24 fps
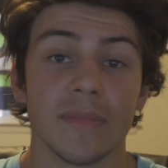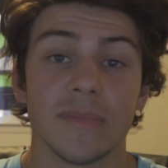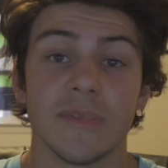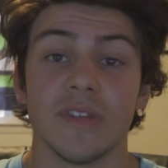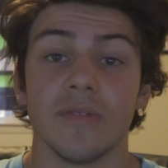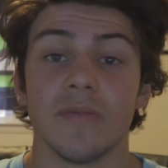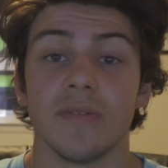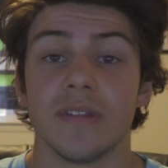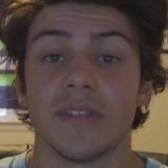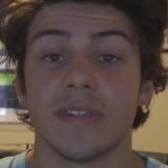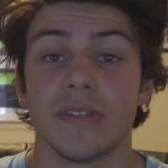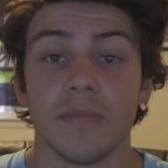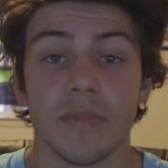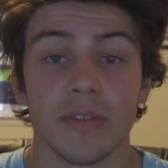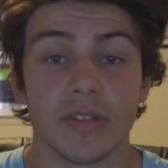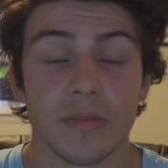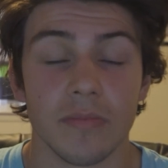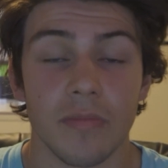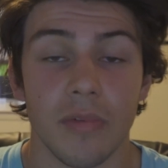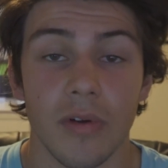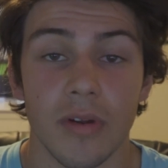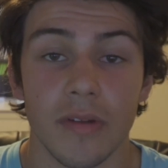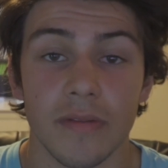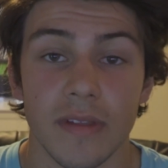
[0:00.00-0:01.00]
It's the most
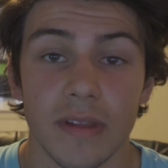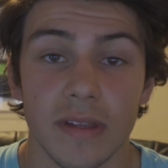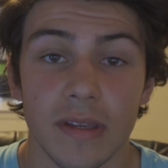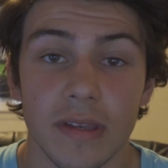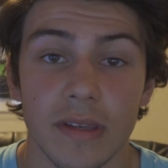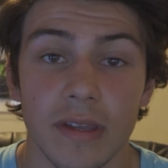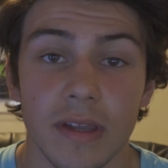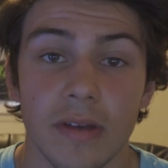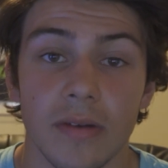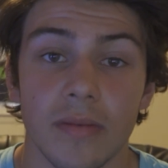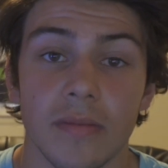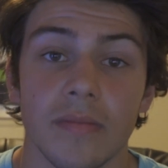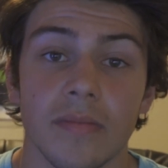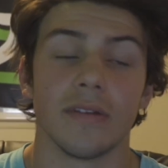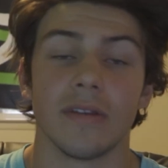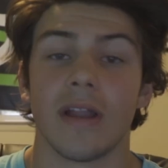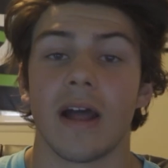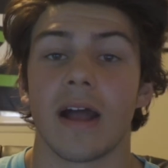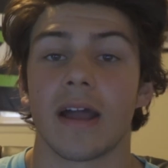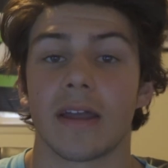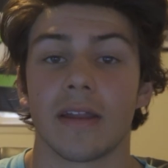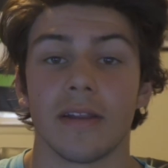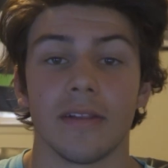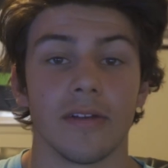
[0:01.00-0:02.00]
important thing to do. You're
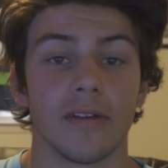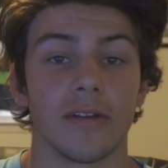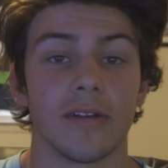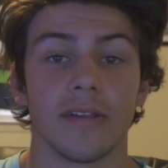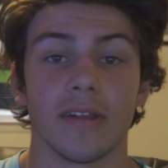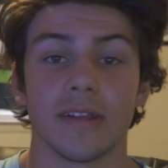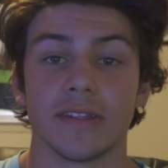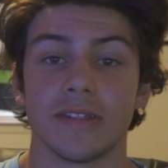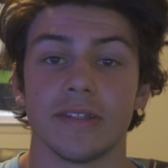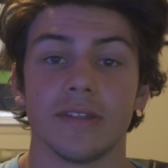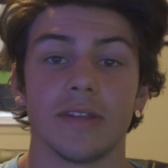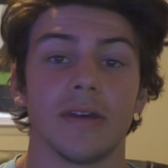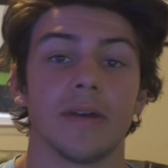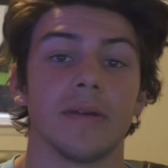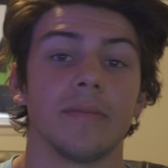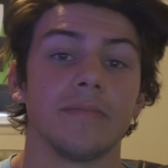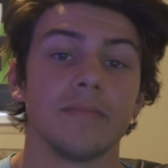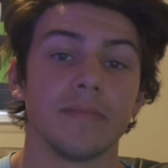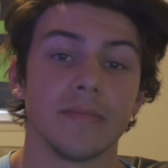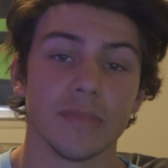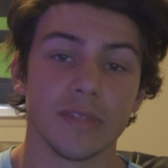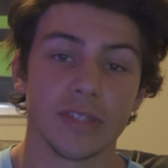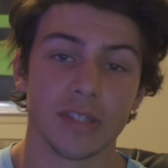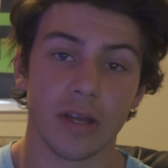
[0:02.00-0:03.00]
not going to learn unless you do it.
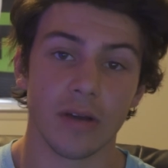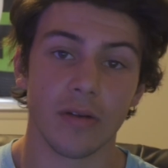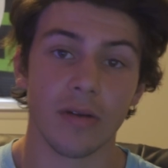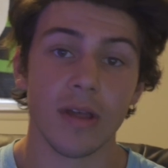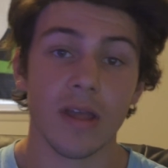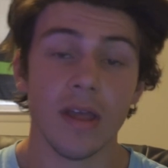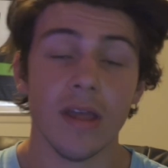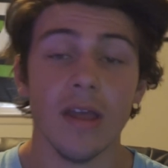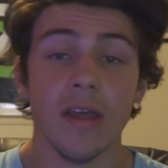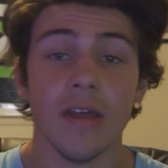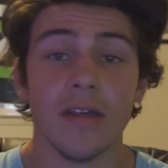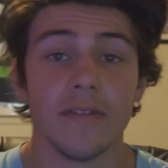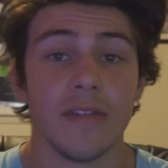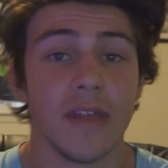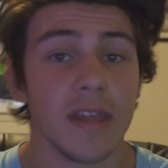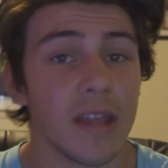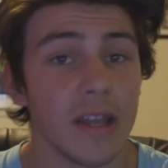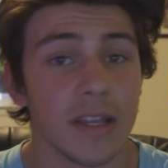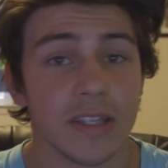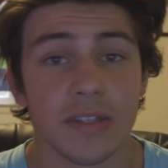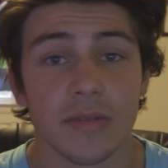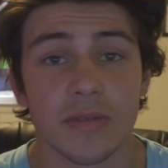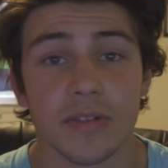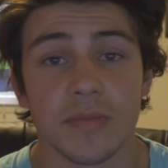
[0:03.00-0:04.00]
So thank you
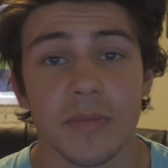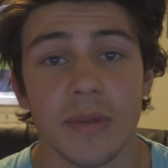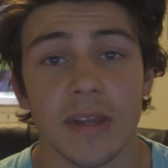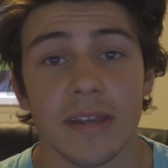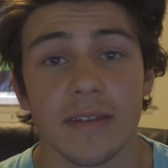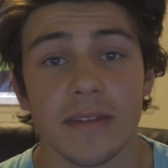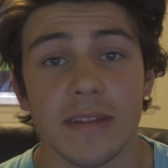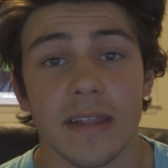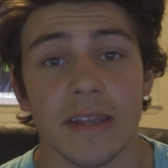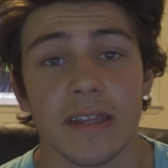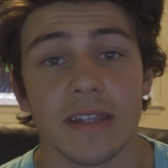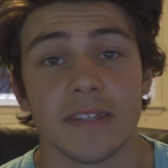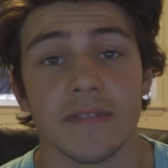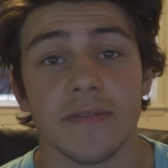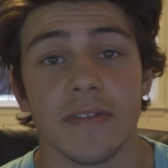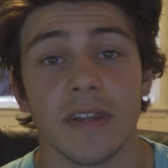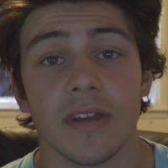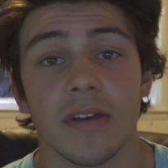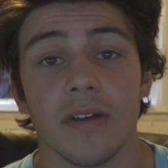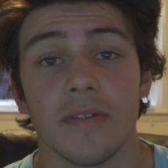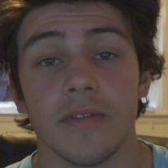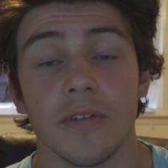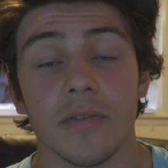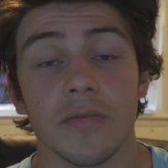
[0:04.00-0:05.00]
guys so much for making me on this
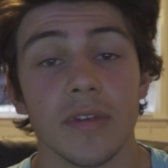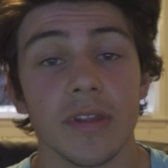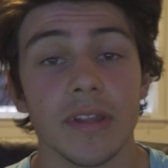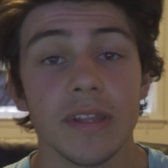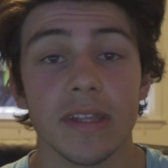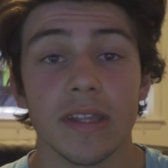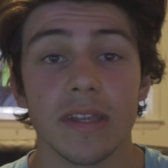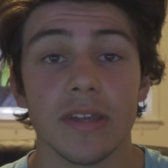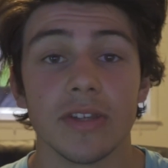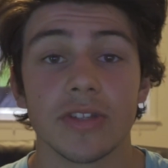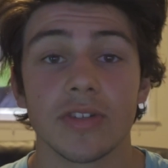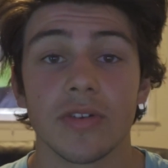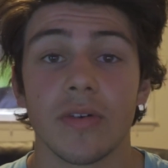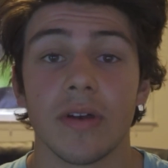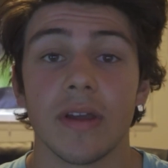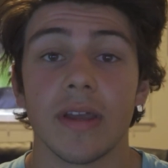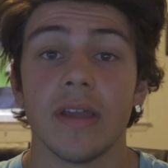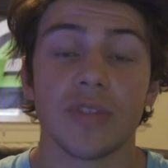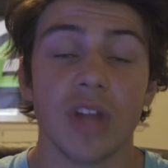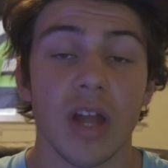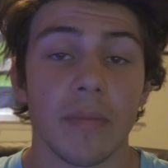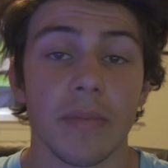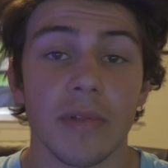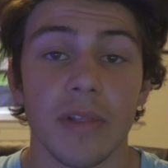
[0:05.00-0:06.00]
video. If you really did enjoy,
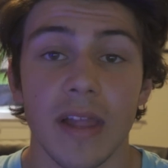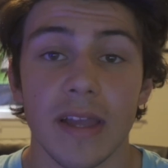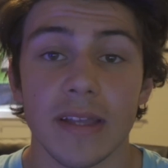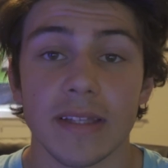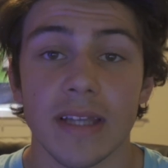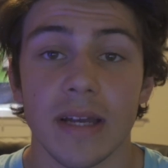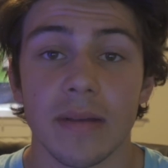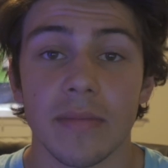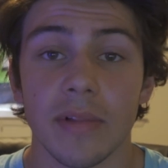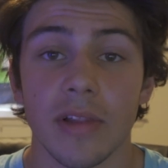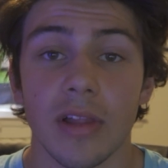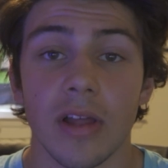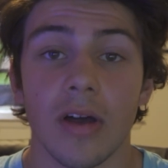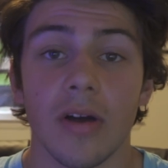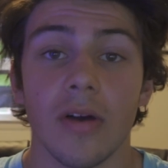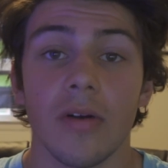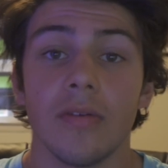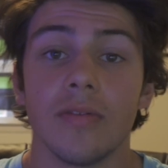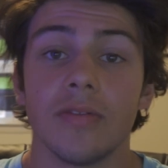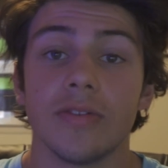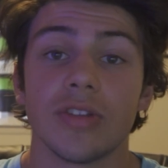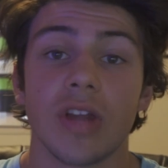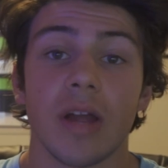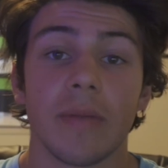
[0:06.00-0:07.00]
drop a like down
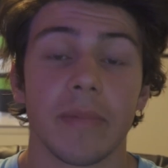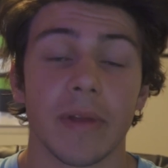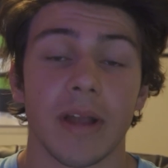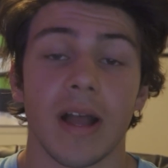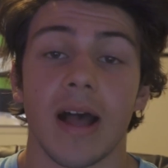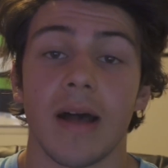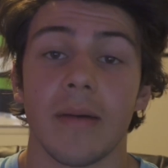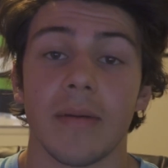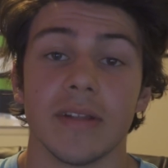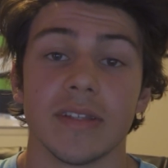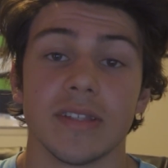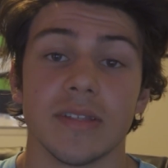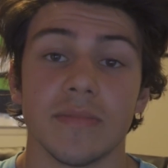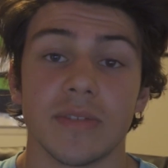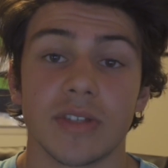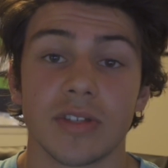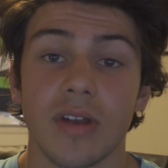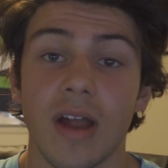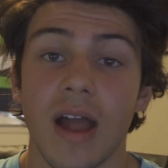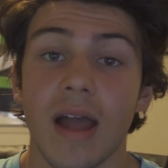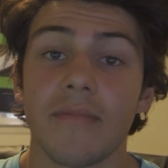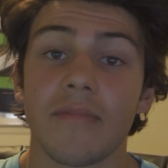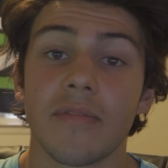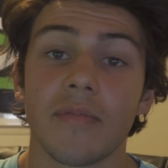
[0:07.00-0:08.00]
below, drop a comment,
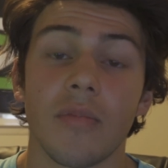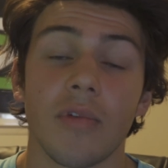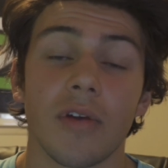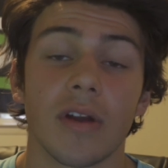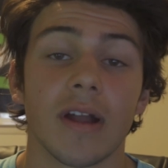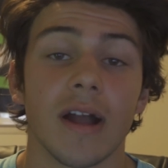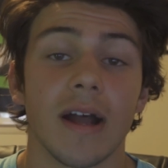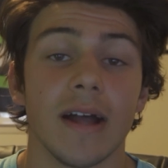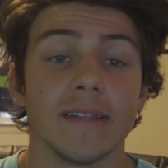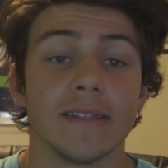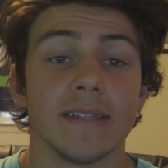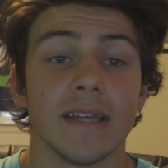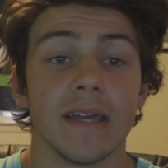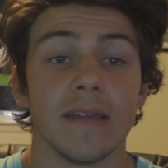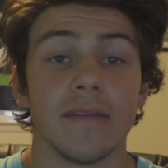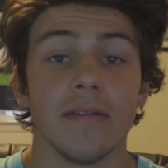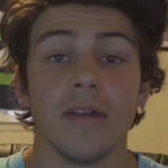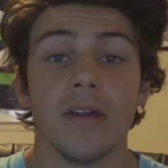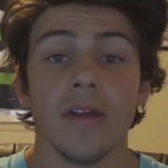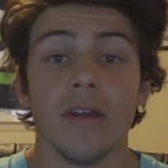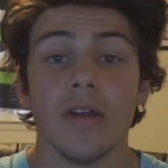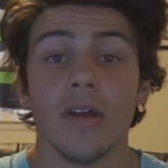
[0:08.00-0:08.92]
subscribe for more content.